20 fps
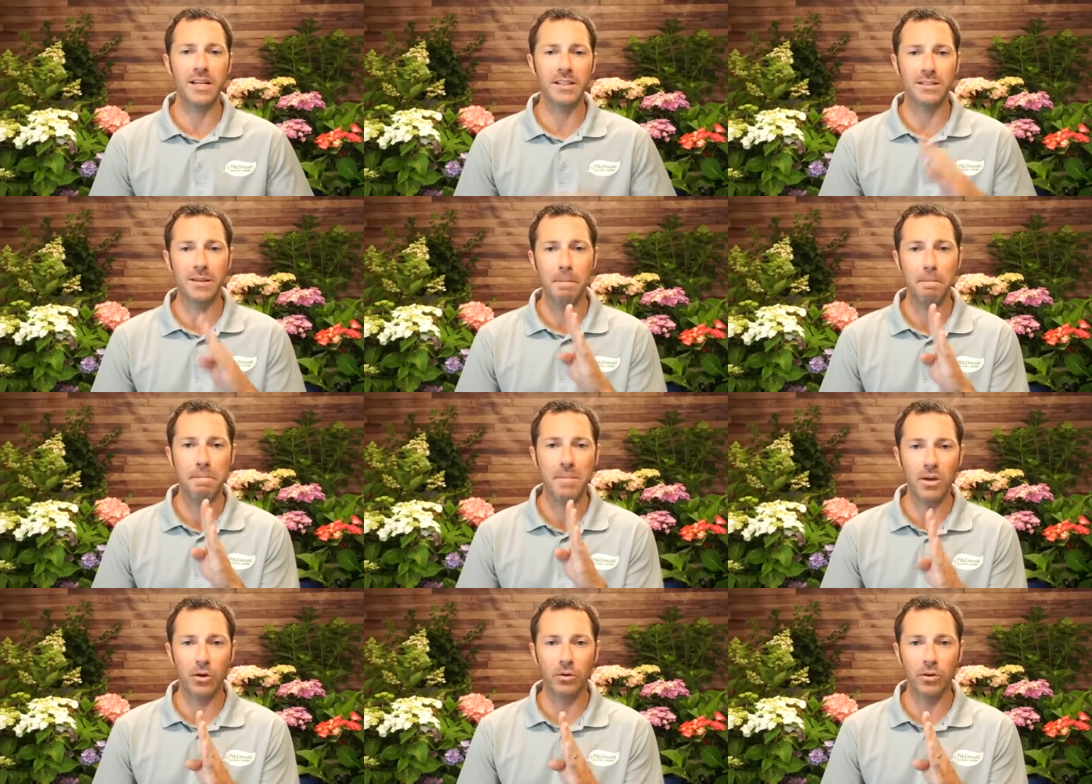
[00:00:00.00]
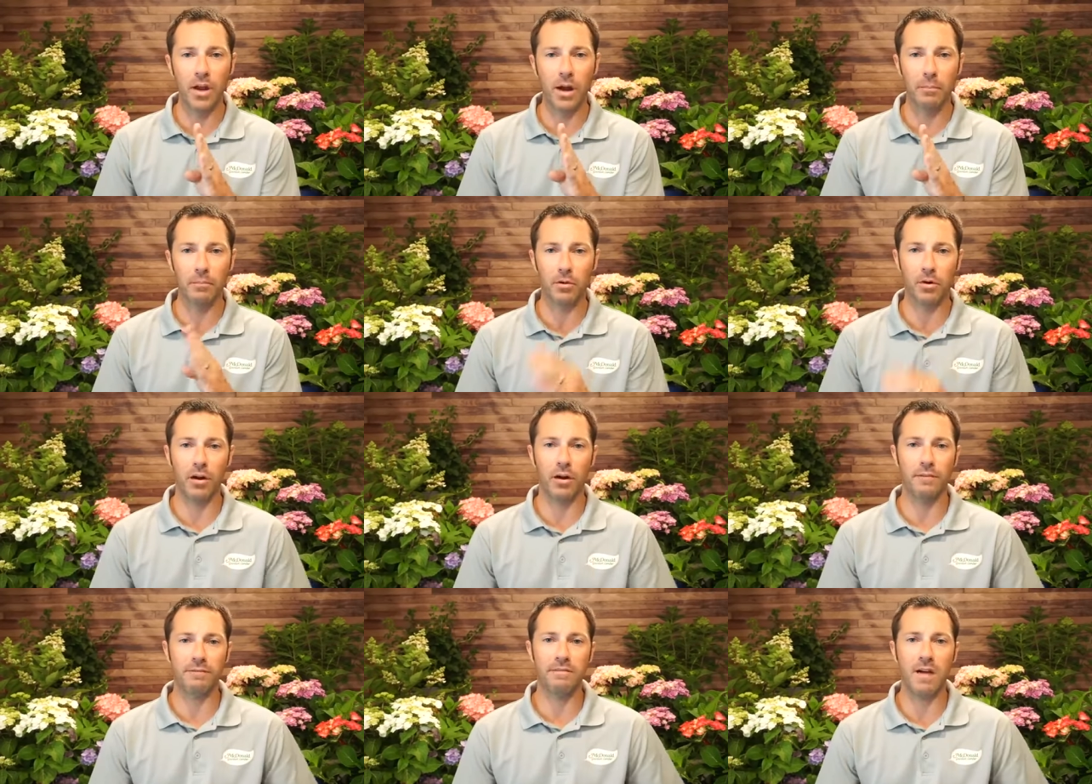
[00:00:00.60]
It's the middle number
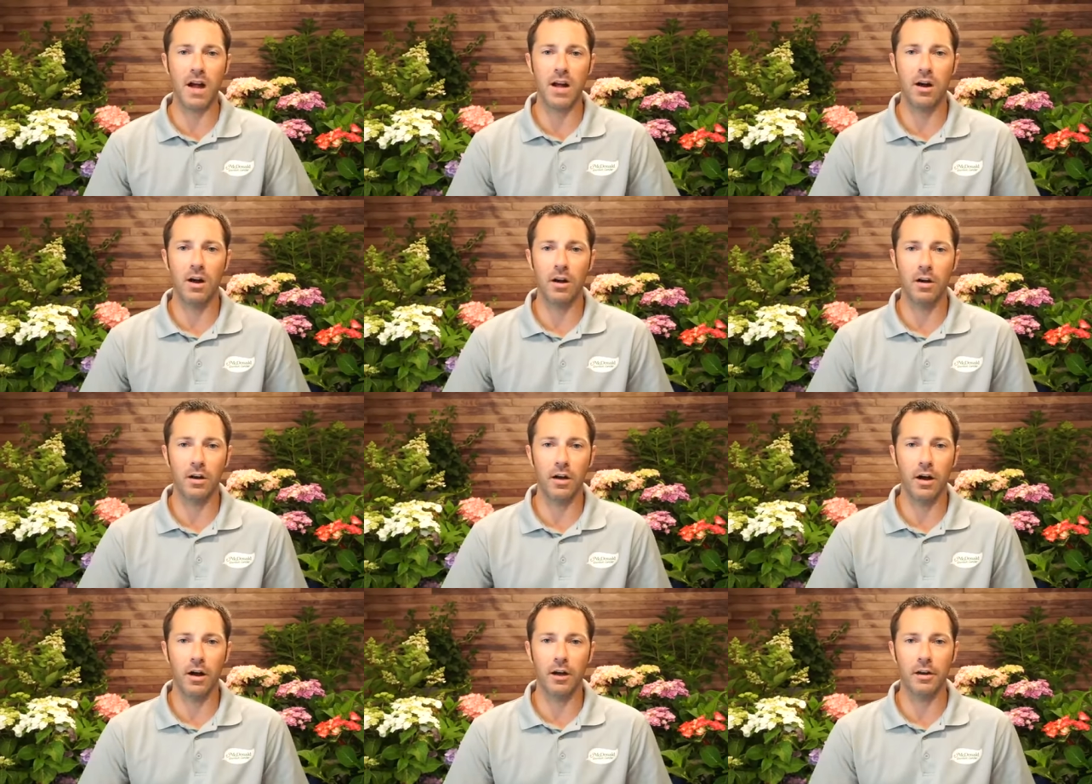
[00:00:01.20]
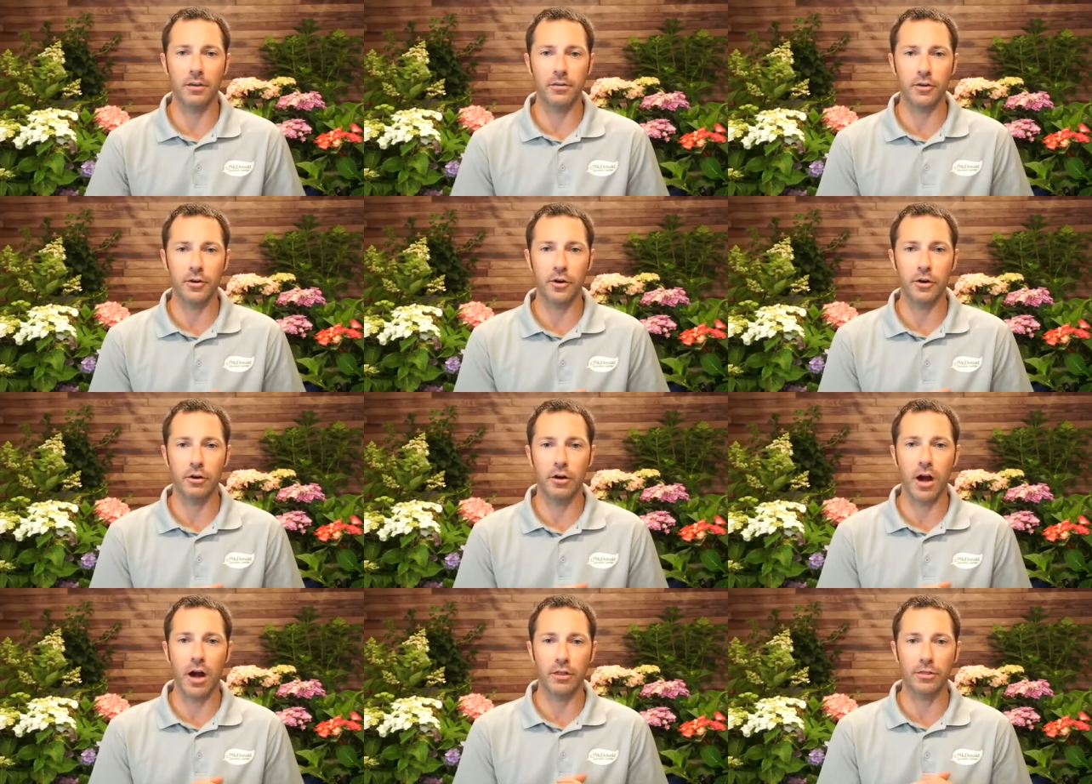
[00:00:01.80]
on, a, on, on
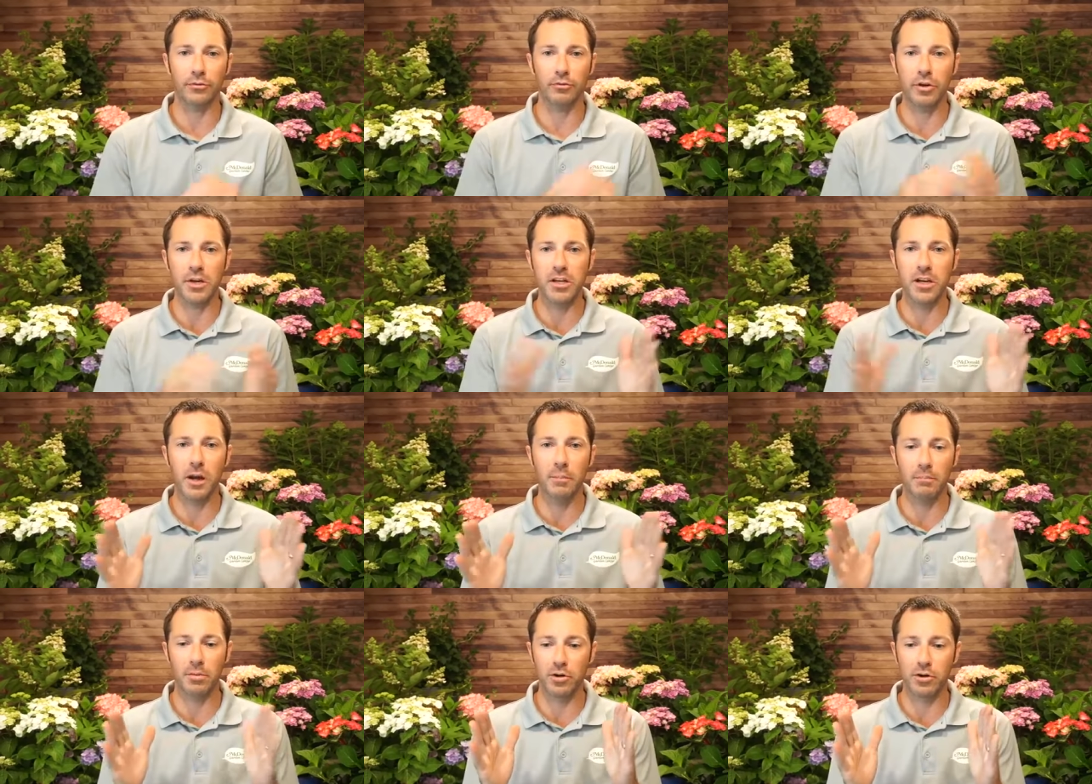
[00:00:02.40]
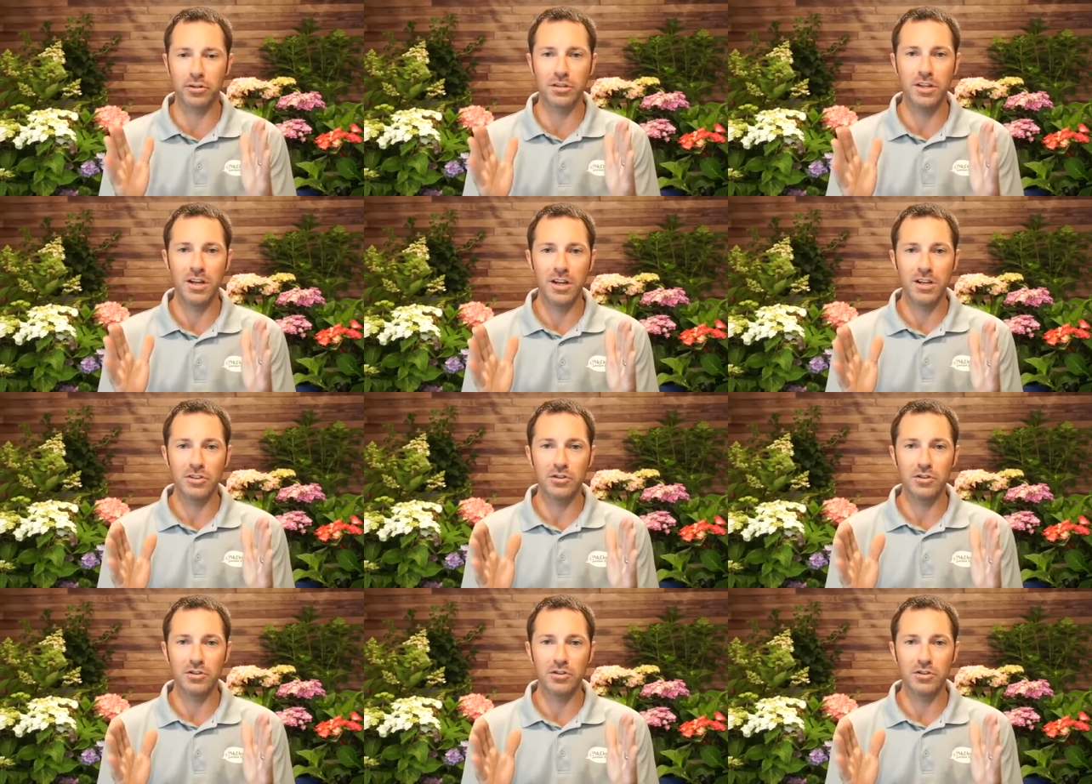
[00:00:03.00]
your uh, three numbers.